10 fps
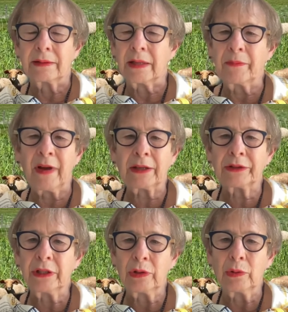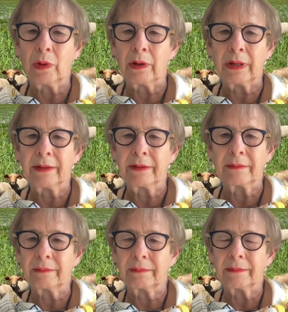some faculty who are
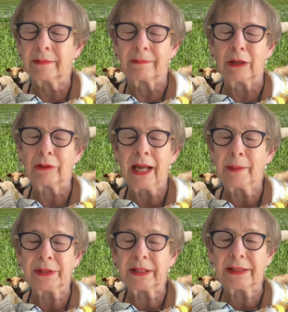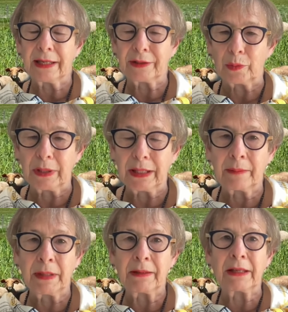in their lab six days a week i
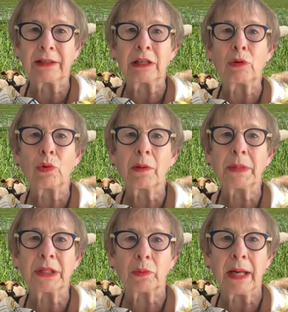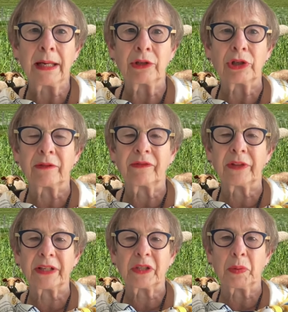mean it's enormous range of
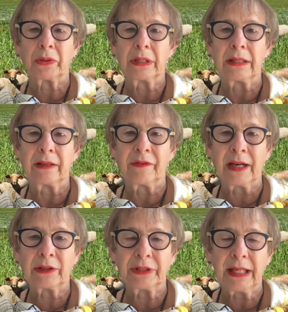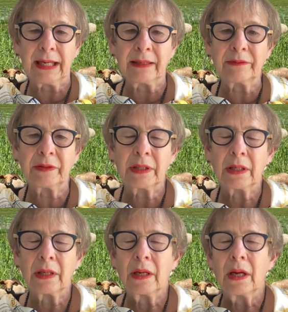flexibility that faculty have
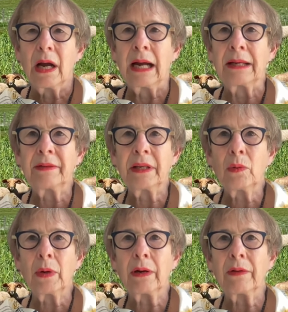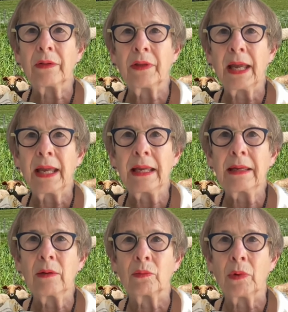i think where
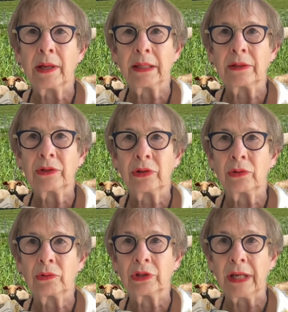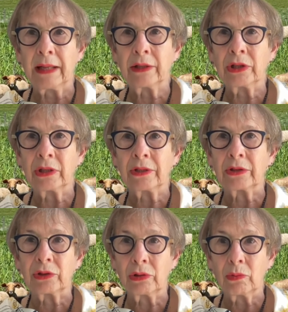they run into challenges
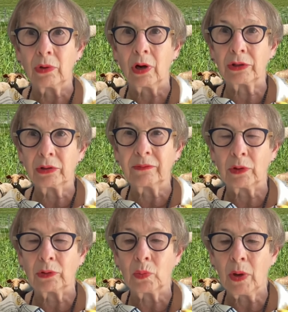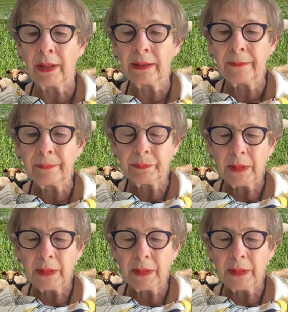are two are twofold one